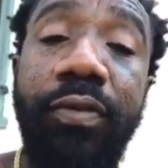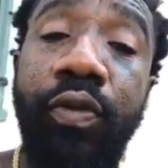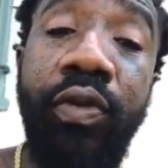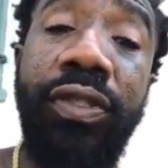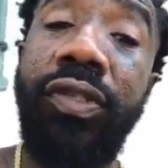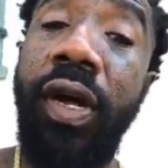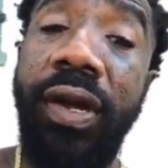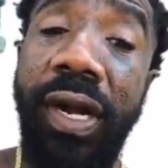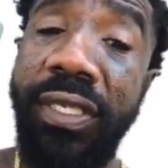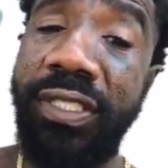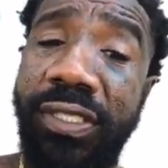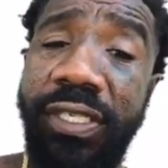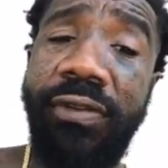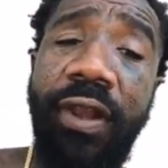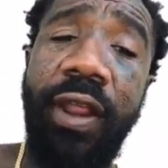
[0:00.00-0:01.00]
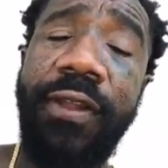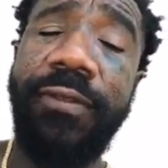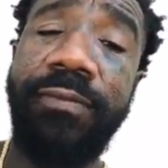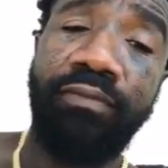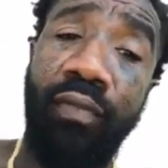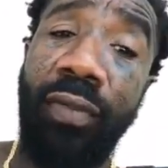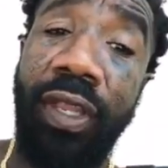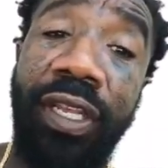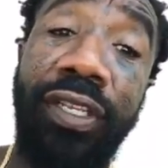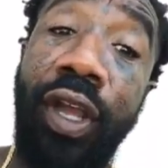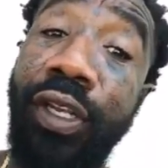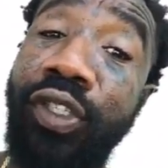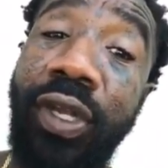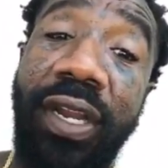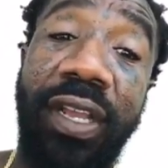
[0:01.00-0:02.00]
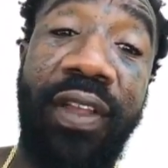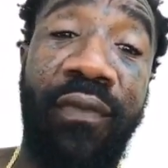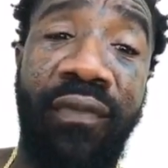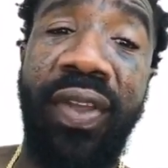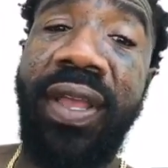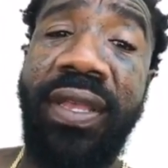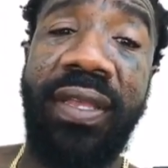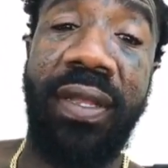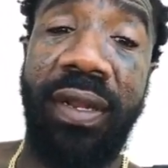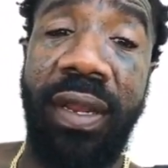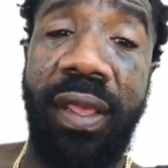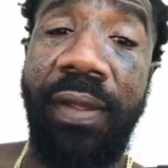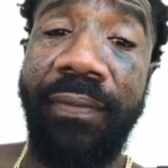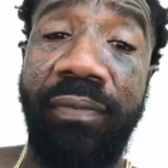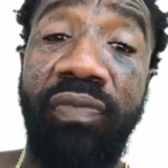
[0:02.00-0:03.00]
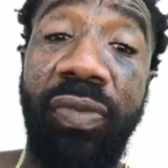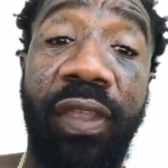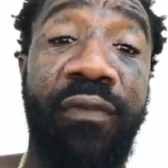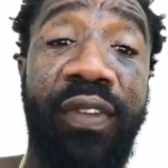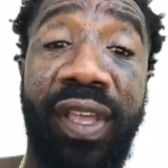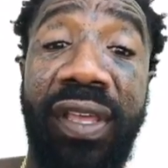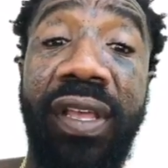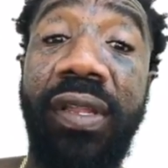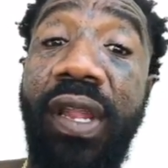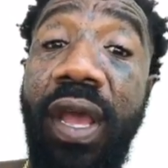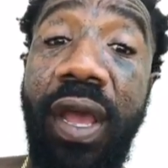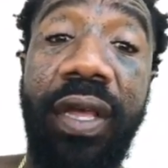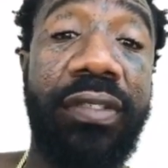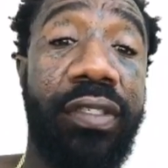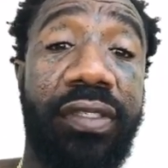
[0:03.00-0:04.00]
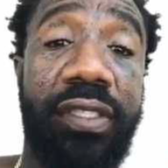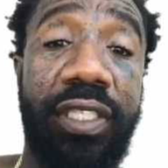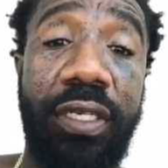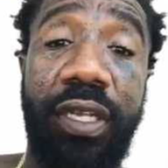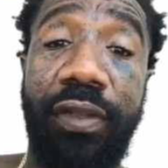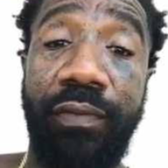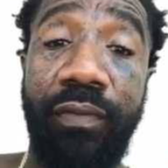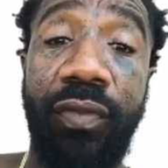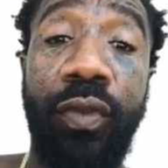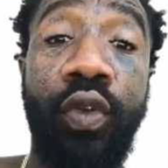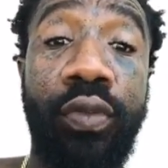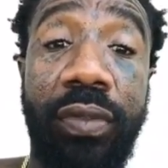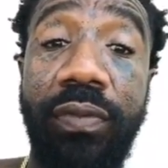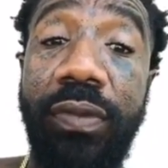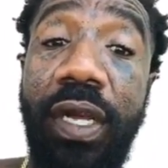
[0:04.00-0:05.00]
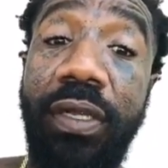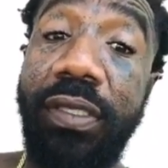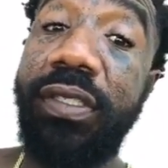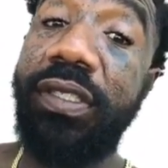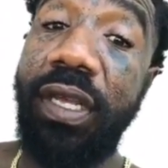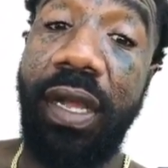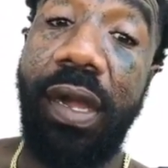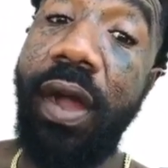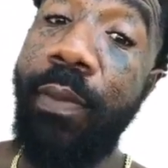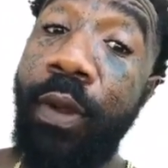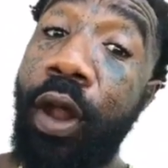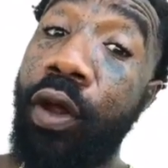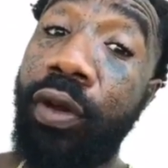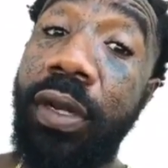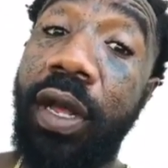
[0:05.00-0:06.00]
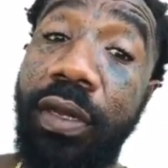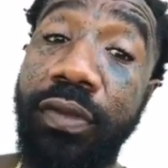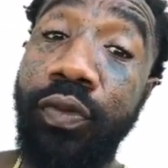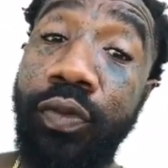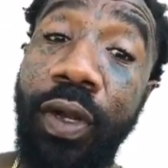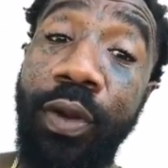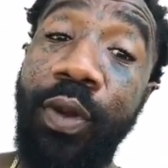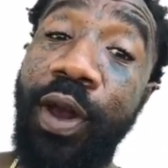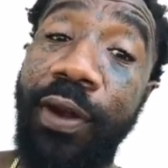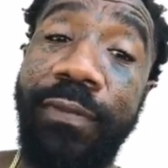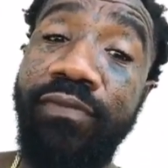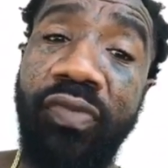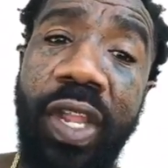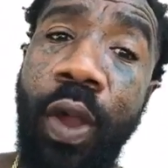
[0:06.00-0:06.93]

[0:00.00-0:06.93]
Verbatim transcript: We saw that shit, nigga. Niggas are trying to conveniently forget the other shit. When some other shit happened. Hold up. Wait, wait, wait.